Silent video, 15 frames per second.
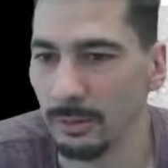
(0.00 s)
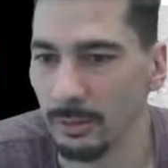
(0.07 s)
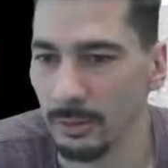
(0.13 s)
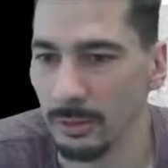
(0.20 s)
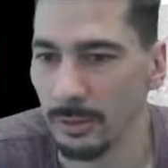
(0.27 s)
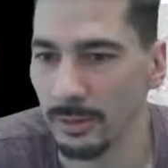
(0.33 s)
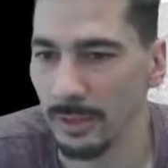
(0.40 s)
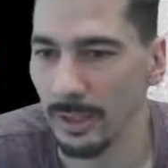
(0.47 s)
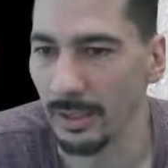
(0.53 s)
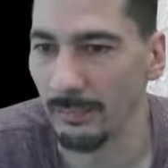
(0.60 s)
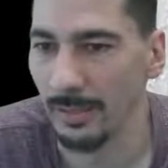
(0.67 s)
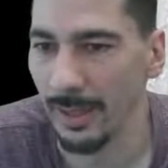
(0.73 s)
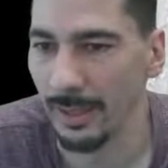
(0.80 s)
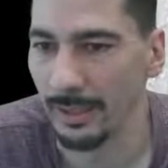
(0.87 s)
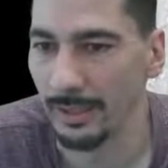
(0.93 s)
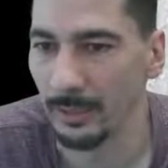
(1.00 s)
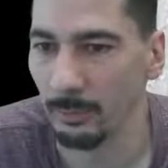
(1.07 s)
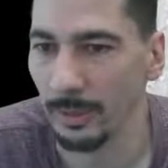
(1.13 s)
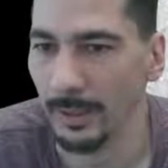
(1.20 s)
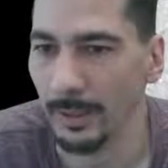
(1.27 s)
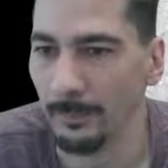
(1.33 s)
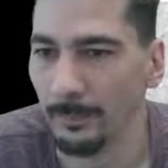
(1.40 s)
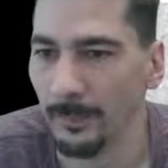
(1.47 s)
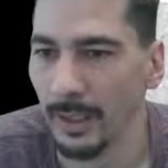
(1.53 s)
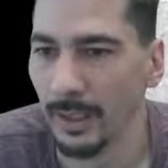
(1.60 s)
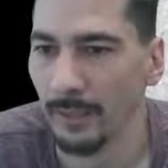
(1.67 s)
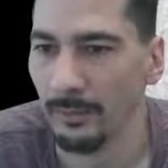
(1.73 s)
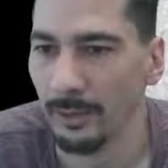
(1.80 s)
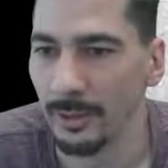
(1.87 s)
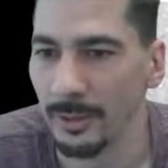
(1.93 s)
You're just kind of hiding it away.
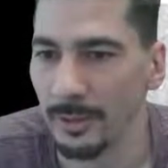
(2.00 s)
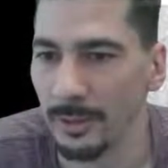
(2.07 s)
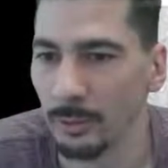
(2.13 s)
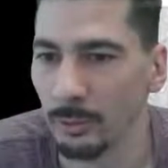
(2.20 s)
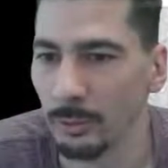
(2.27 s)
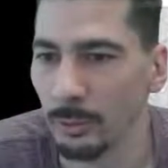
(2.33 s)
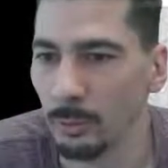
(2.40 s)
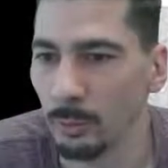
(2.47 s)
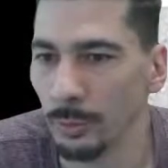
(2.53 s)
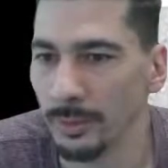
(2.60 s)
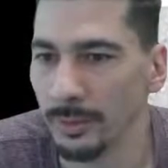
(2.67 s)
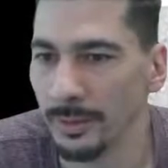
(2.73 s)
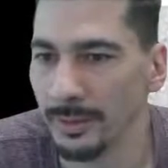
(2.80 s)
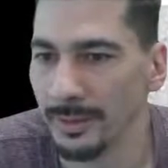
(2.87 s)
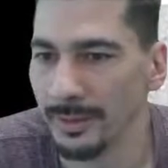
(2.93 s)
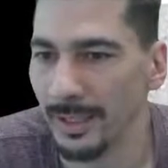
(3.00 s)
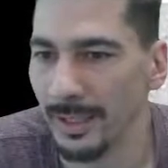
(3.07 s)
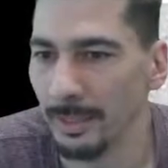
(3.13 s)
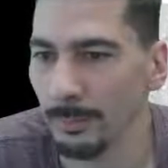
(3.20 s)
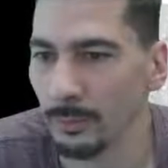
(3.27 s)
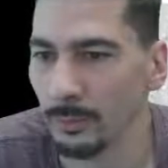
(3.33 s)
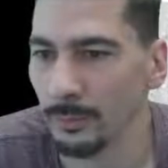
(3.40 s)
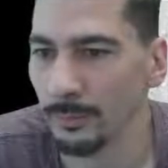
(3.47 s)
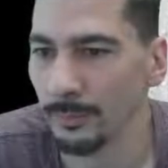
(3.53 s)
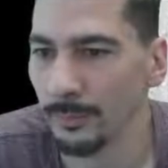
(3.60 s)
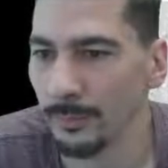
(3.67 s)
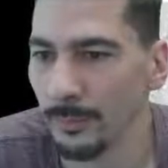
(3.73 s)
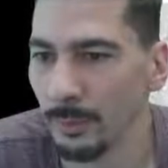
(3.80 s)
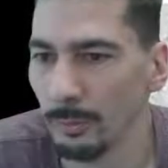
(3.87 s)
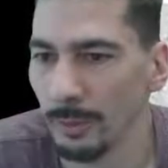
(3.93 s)
If there is a tool you want to disable,
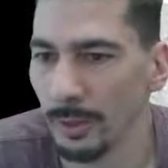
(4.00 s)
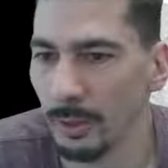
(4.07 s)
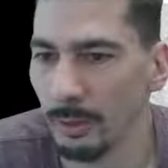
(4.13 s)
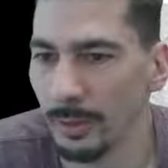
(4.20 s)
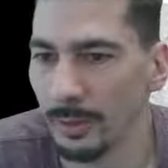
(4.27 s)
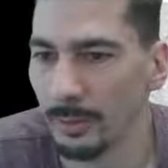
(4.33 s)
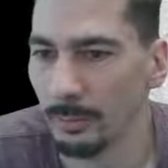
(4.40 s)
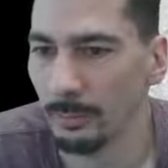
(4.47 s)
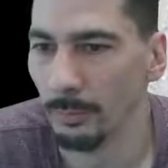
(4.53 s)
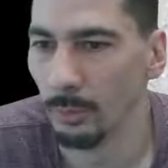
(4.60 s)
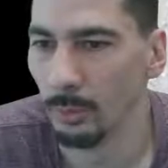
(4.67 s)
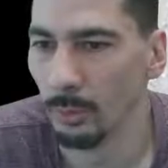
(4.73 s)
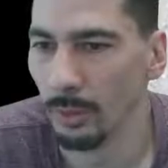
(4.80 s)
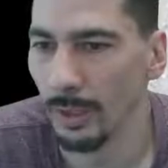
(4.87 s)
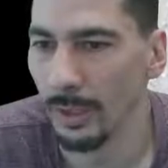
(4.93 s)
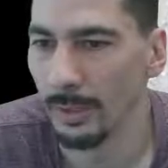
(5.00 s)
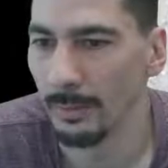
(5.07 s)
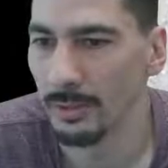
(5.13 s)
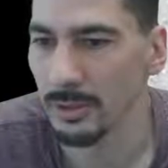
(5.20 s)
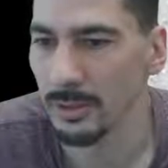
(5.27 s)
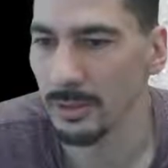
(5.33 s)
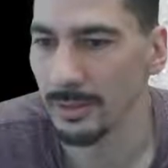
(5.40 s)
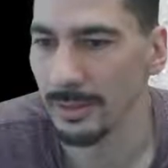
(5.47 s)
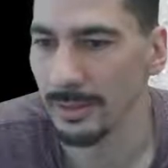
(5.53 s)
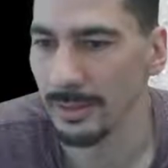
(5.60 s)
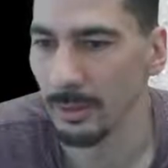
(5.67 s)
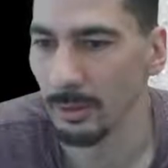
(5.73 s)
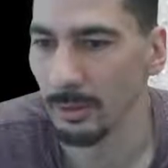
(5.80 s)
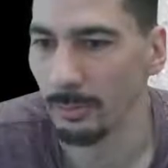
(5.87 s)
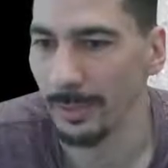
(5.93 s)
we can go into more actions
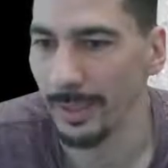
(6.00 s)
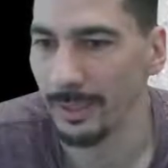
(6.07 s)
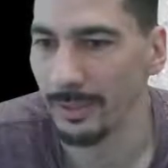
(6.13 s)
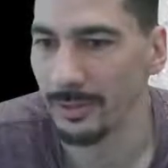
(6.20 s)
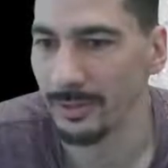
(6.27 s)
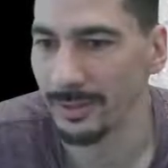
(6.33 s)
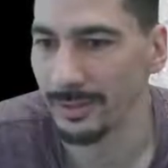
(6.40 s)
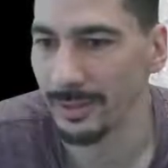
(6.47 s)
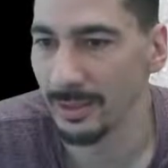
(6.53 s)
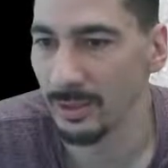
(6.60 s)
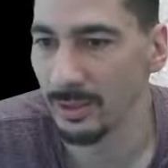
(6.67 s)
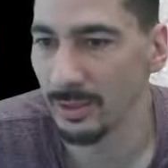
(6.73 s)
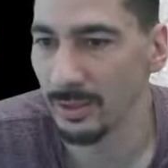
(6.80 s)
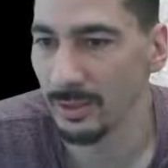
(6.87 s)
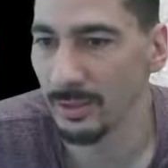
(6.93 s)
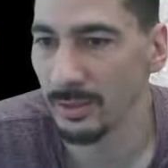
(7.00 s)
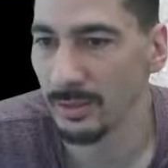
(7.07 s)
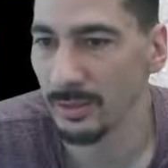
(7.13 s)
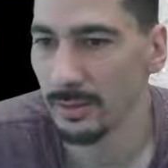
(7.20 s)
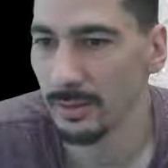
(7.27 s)
and go to manage extensions